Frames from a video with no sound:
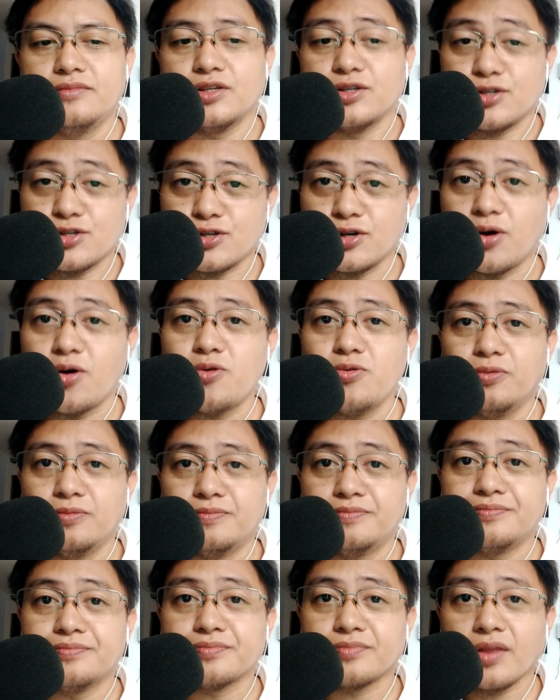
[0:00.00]
So,
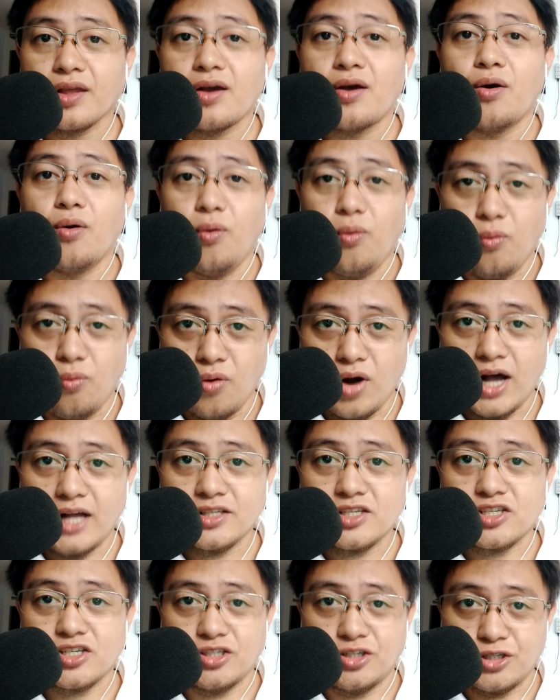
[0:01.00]

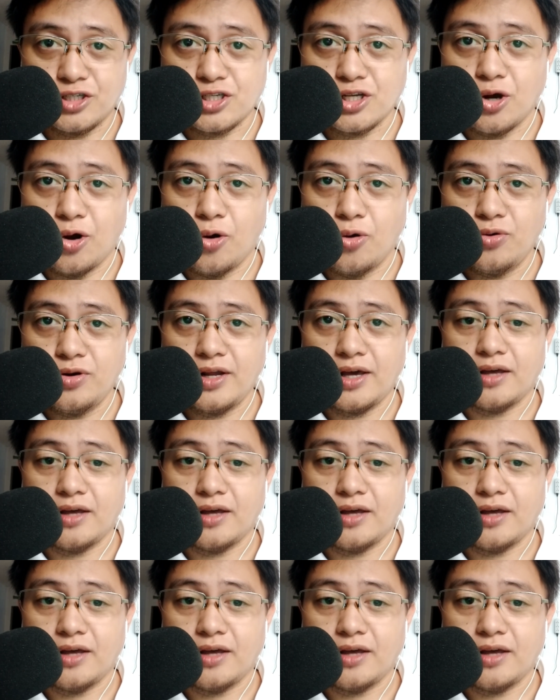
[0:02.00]
watch your tone